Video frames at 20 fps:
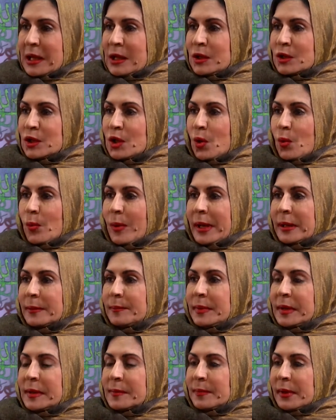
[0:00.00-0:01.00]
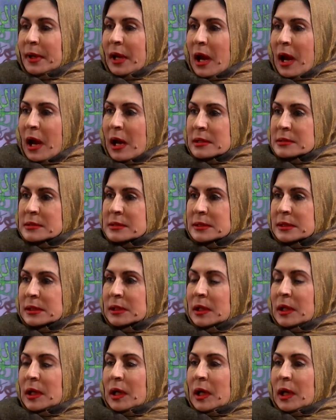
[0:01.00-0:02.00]
You know, when people ask,
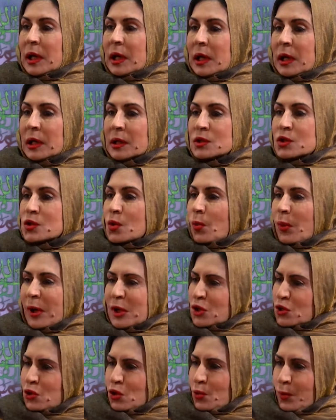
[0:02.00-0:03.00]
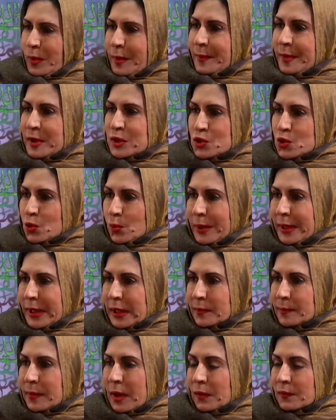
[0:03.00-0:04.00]
uh, so what should we be doing
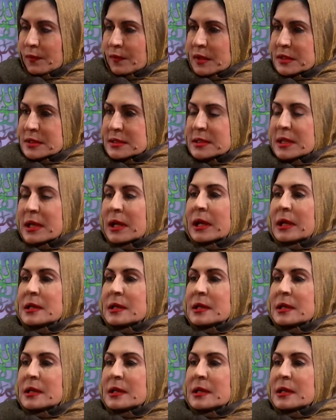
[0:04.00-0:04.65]
about this?